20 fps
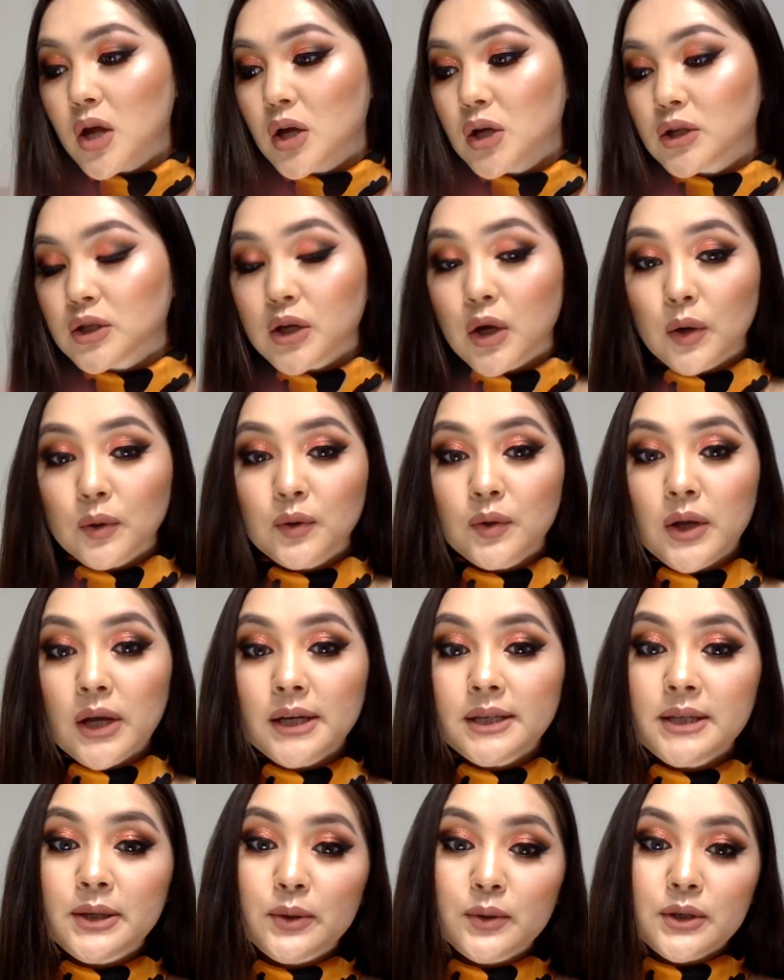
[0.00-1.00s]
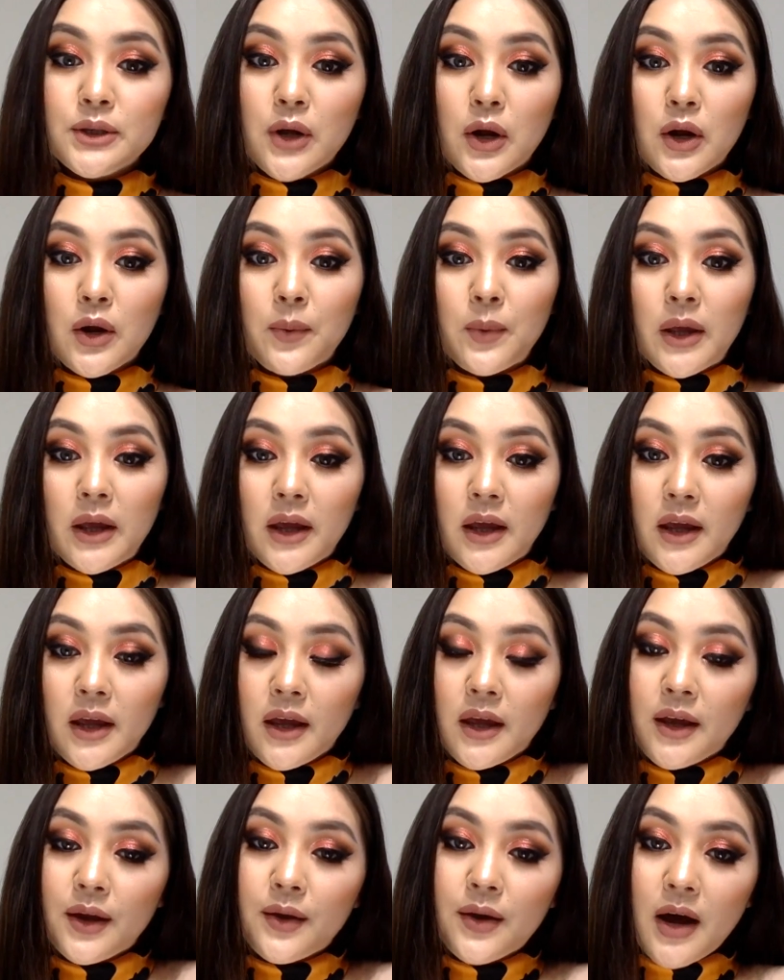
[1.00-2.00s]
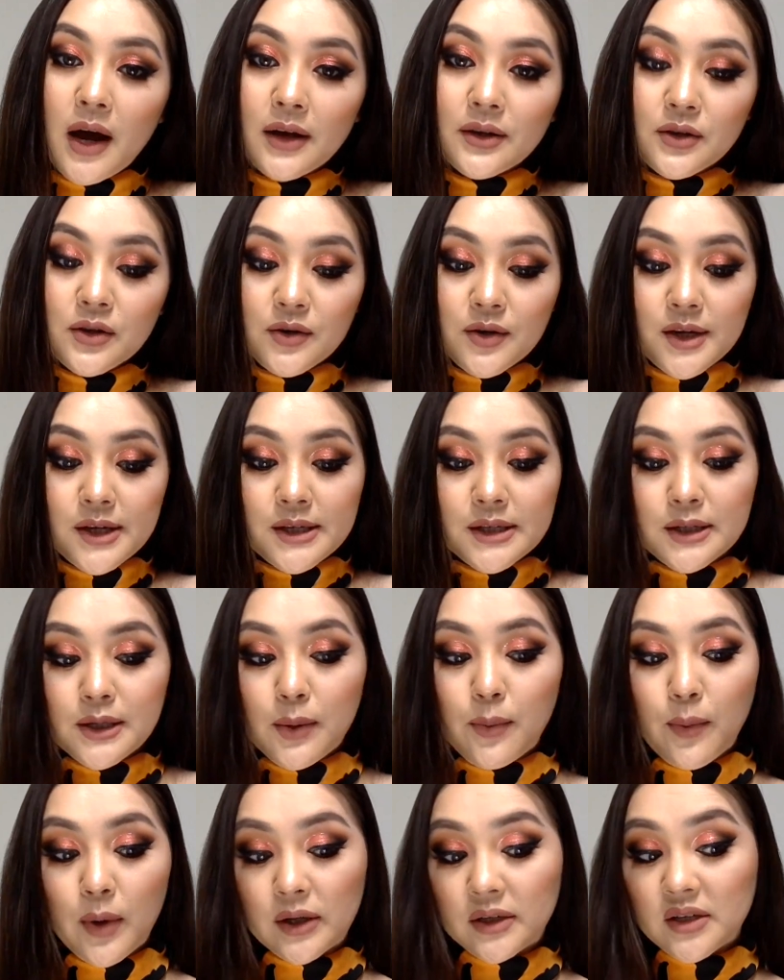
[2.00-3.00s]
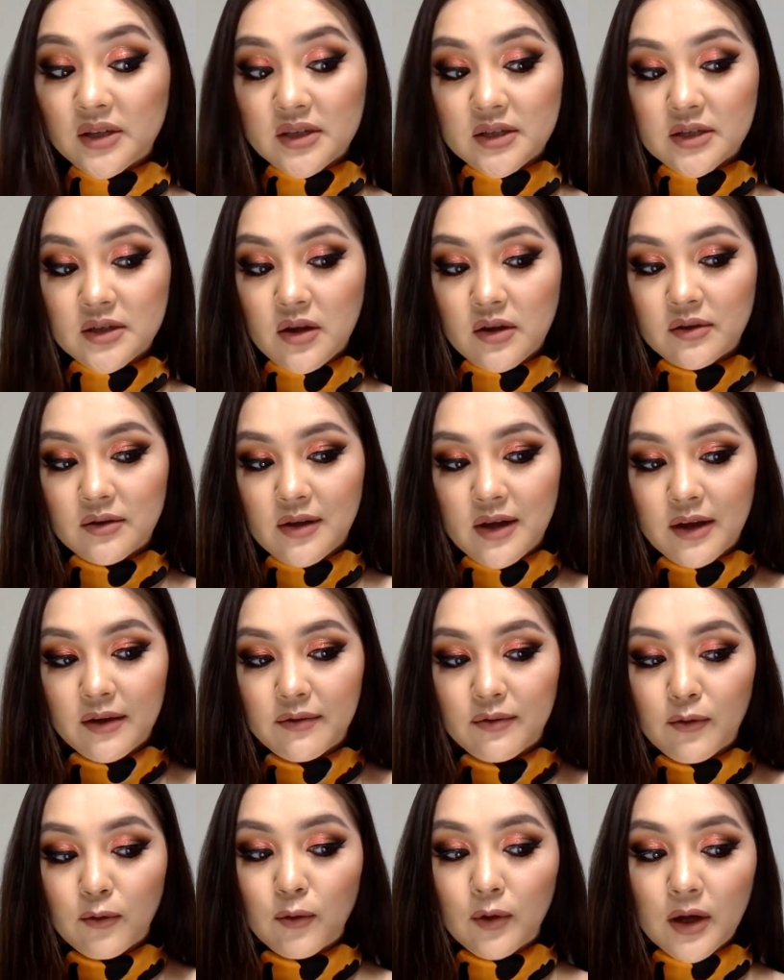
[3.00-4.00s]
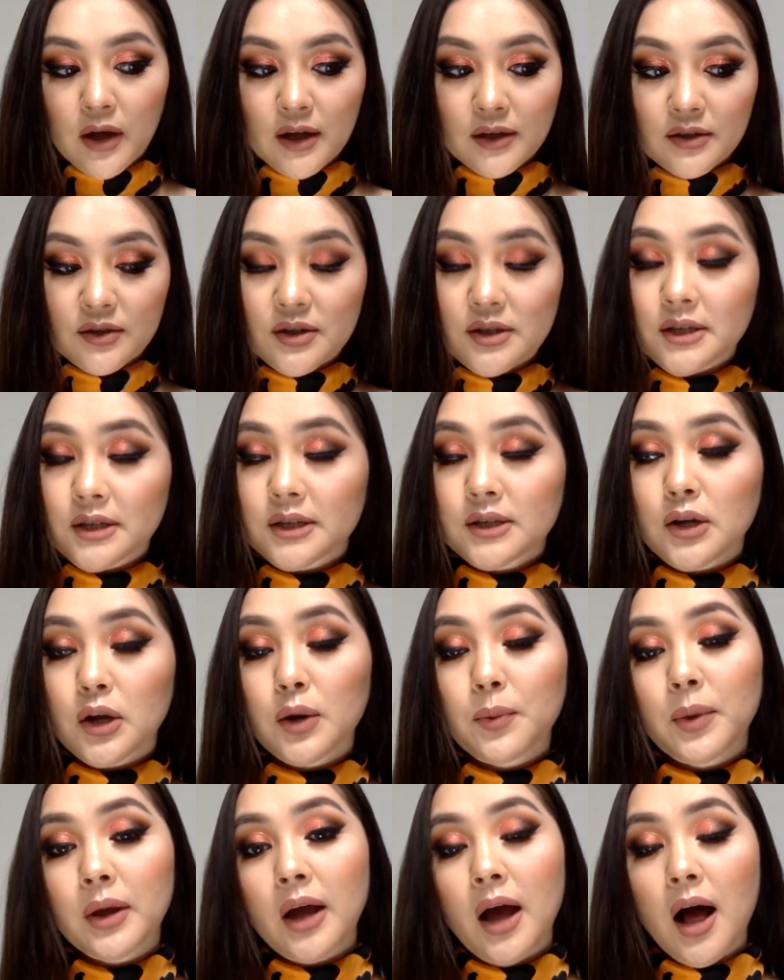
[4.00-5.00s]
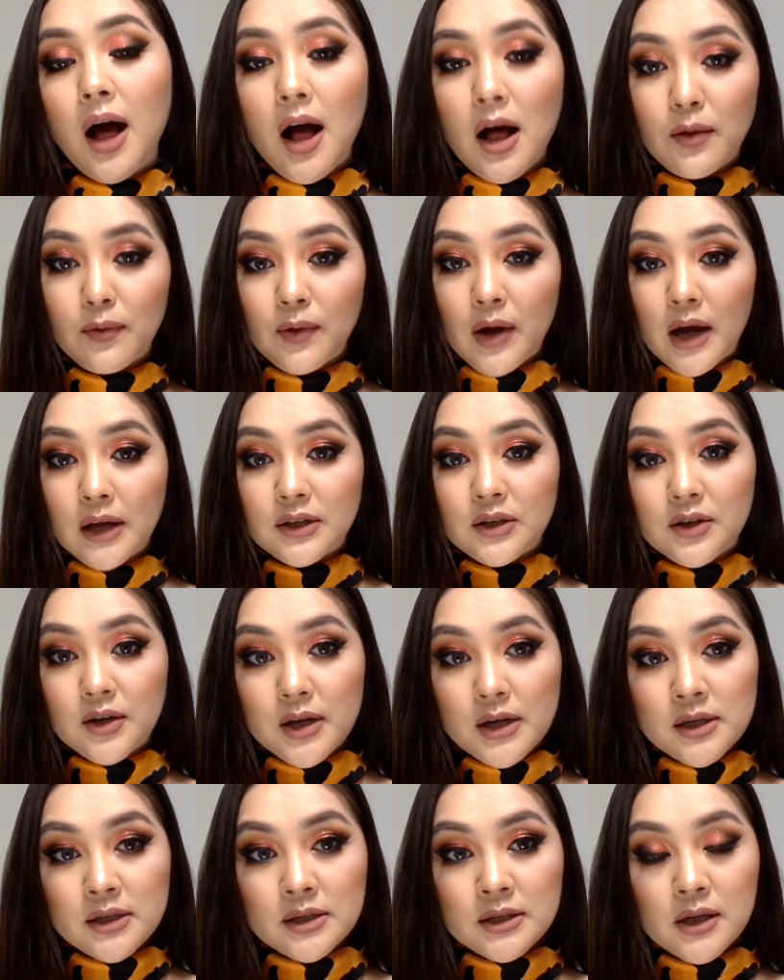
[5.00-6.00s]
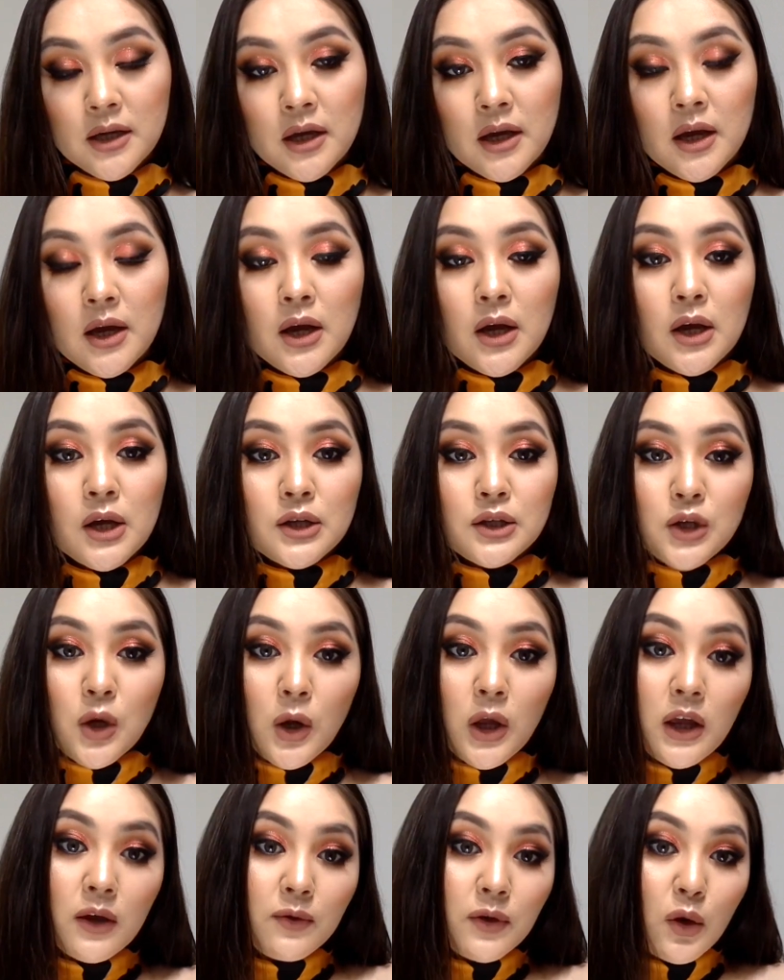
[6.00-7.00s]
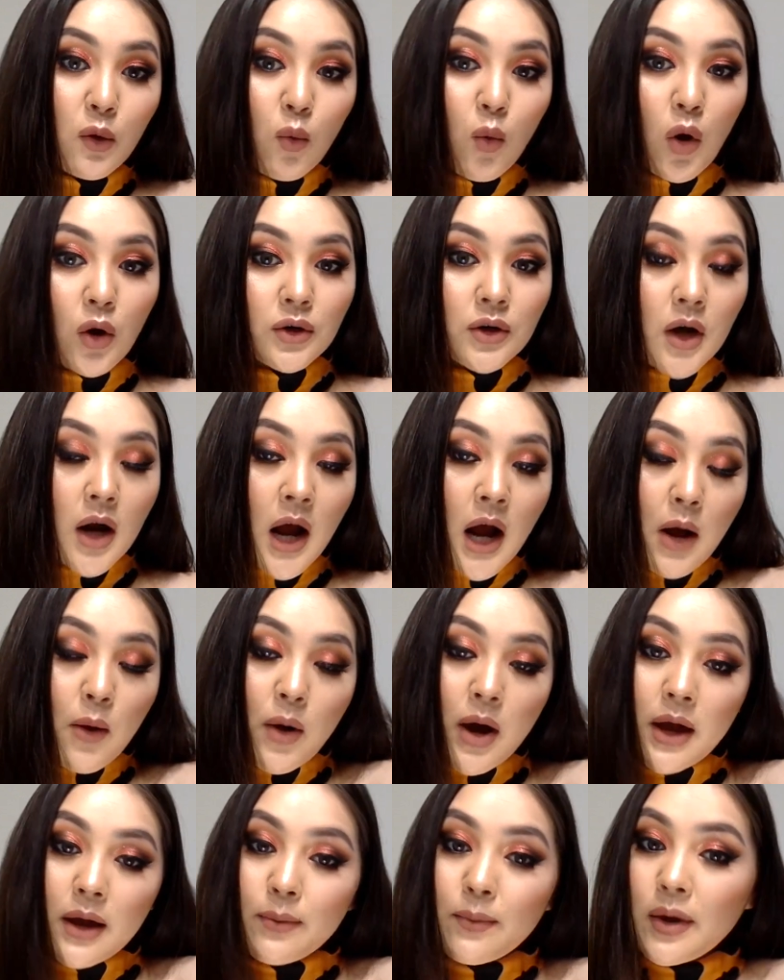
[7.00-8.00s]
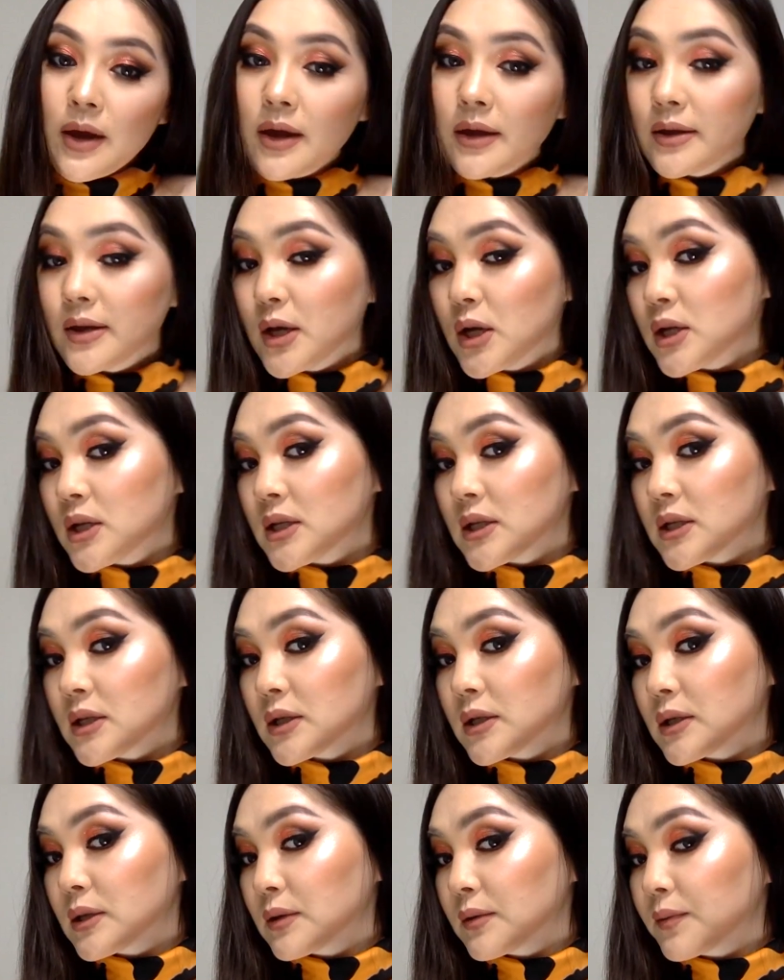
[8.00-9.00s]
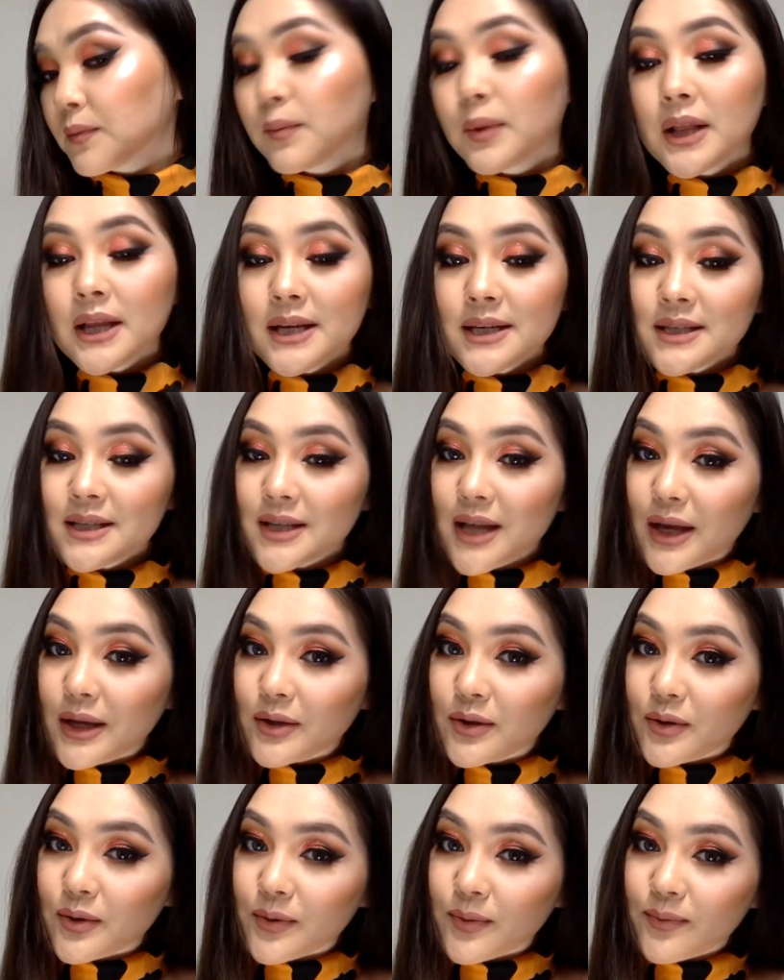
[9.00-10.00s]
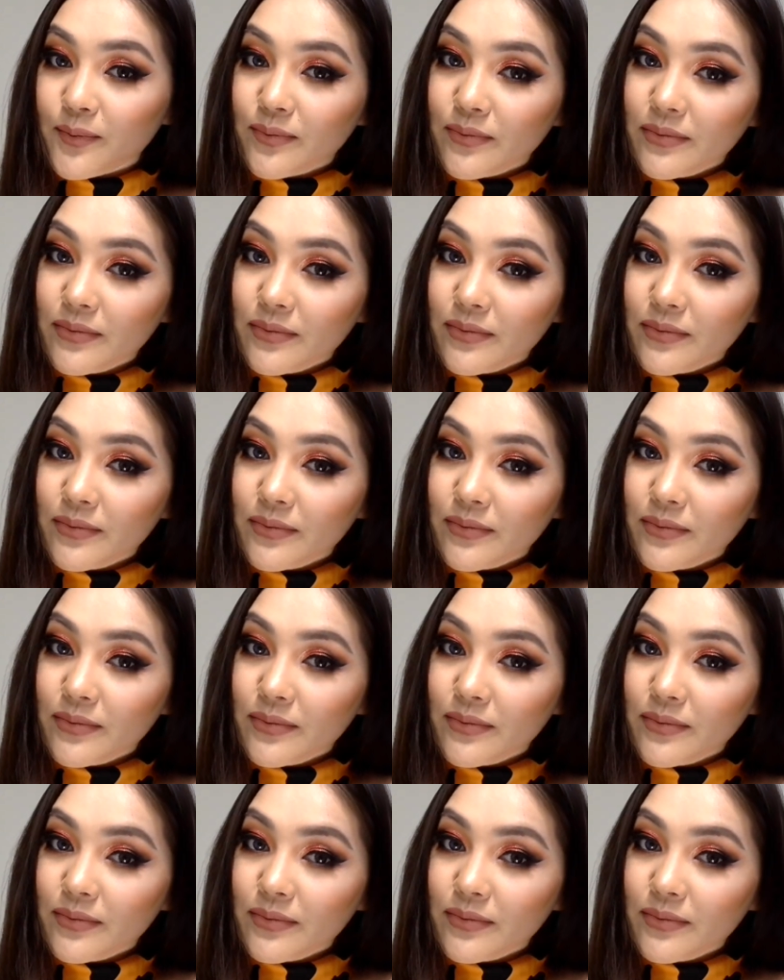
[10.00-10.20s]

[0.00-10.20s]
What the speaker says: So today's look's gonna be cut crease, but it's not like full cut crease, it's gonna be half cut crease. So if you wonder how I made this, please stay tuned.